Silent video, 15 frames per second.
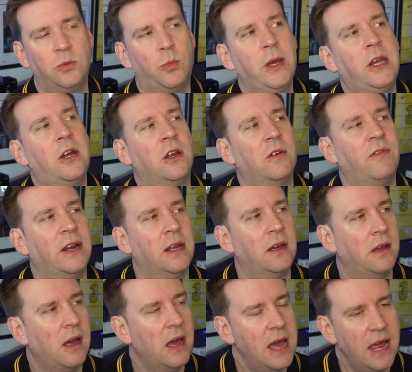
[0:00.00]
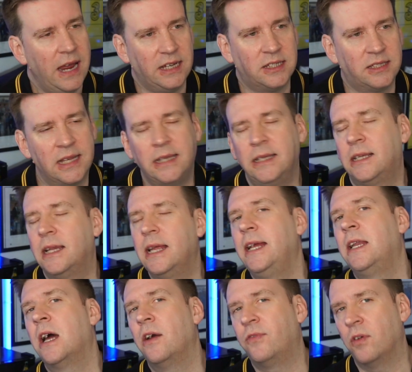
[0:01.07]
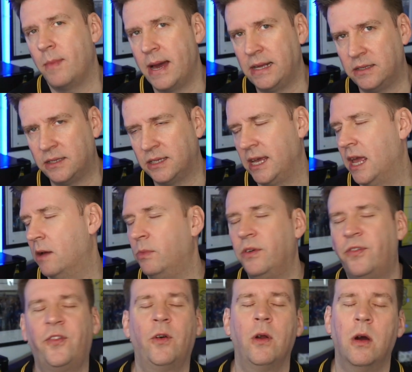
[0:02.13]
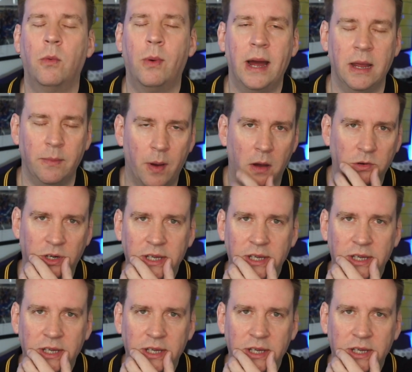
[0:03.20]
We could have had an extended lead over Man City, and we threw it away. But I'm going to